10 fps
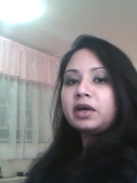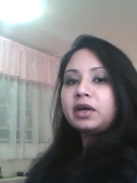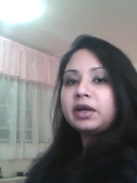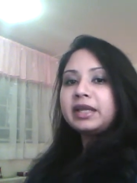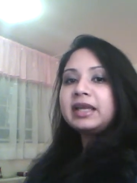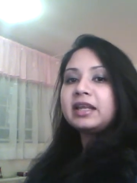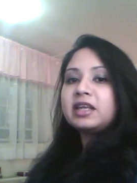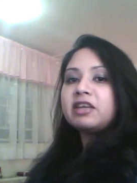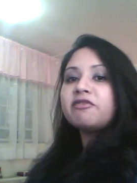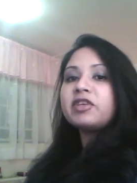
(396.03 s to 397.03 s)
in,
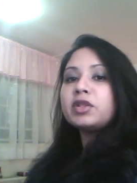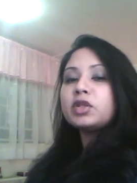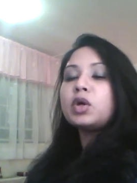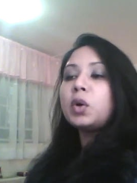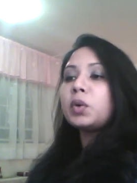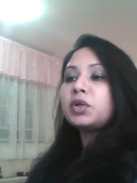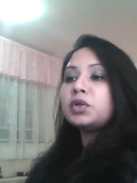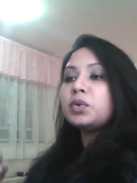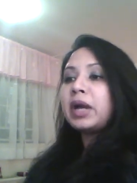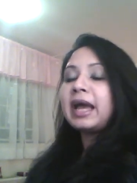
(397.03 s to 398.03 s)
even though
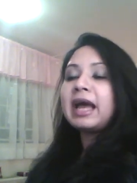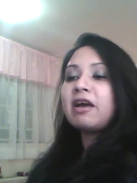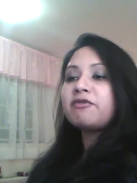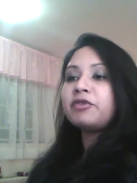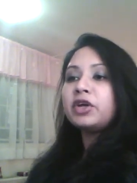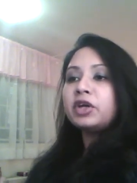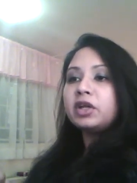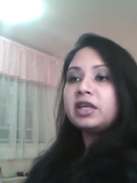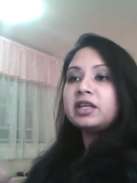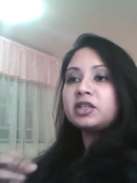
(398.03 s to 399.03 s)
you have
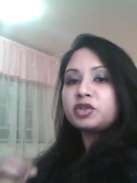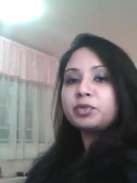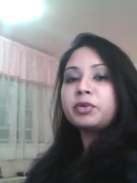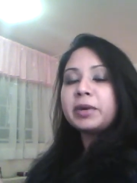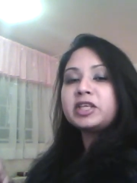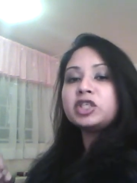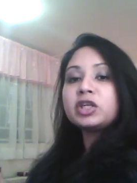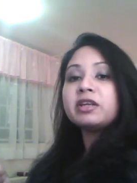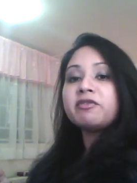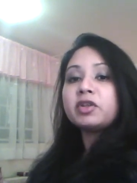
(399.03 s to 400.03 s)
in inspiration,
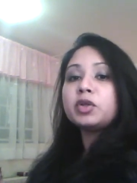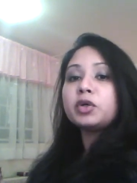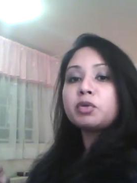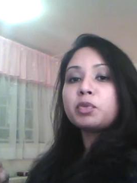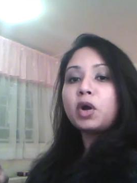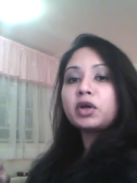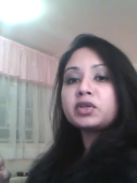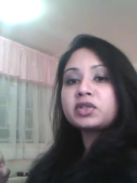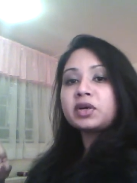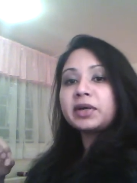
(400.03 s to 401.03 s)
even though your
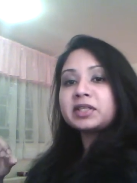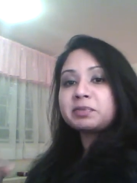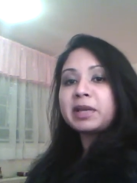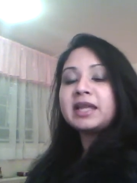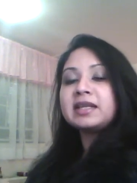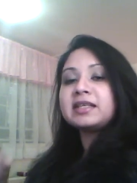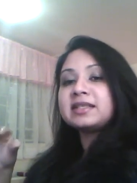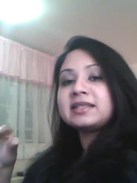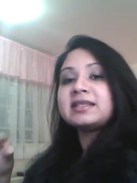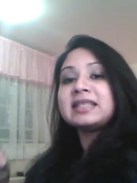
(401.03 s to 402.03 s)
bronchus are expanding,
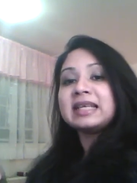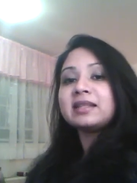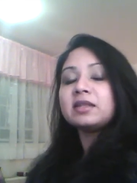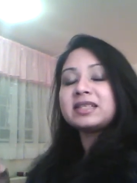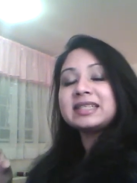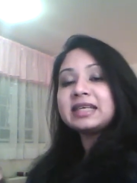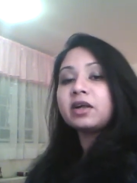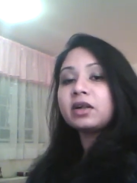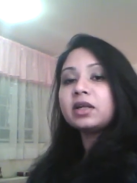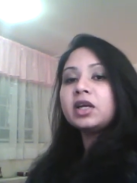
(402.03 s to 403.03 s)

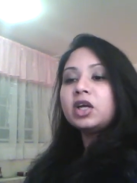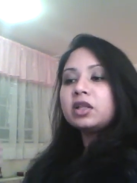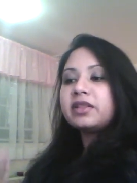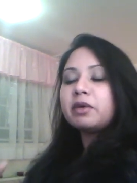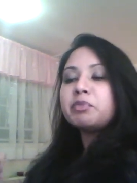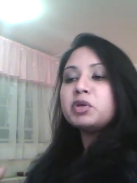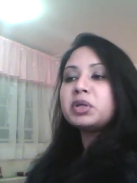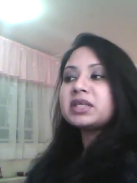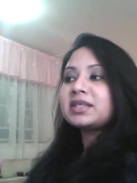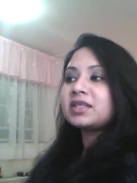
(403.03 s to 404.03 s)
still the
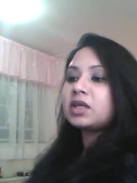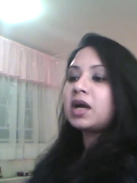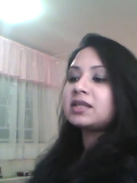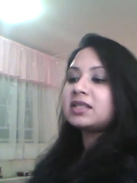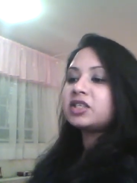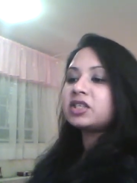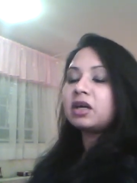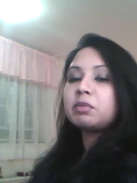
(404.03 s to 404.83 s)
mucus is causing some